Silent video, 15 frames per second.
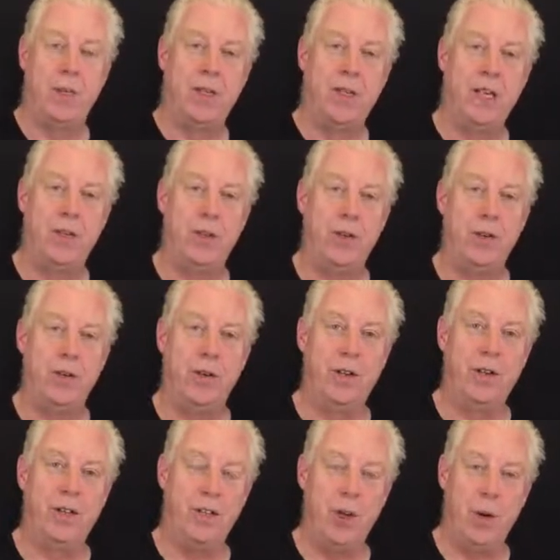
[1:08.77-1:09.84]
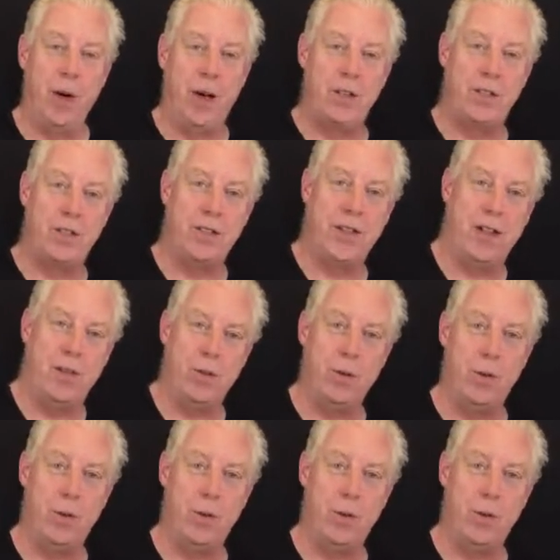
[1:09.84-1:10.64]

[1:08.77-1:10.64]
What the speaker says: If you're in the US, then